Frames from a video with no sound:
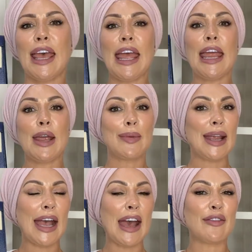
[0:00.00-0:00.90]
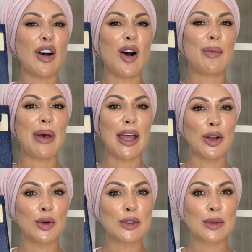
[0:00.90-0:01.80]
Here we have our
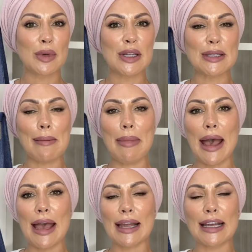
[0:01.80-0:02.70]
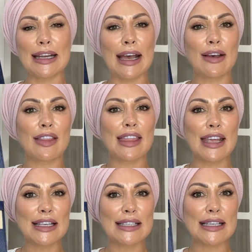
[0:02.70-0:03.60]
penultimate bag. Now,
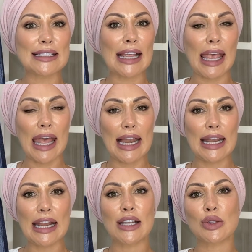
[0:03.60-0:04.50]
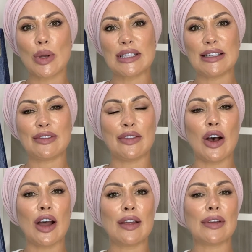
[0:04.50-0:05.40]
this is a Kelly
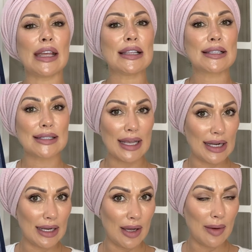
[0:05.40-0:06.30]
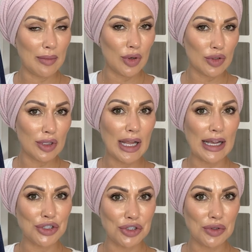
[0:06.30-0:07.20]
25 in the Sellier model.
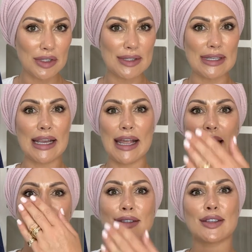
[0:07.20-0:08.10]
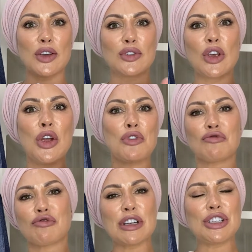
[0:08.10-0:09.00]
As you can see, it has those
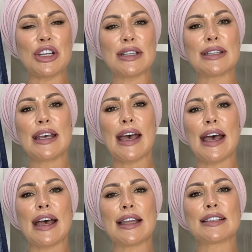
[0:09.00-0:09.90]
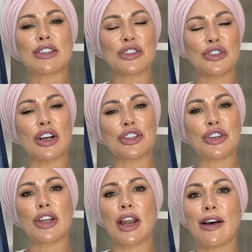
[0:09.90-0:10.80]
rigid and
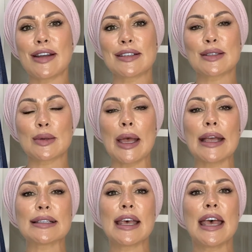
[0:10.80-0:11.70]
structured lines to it.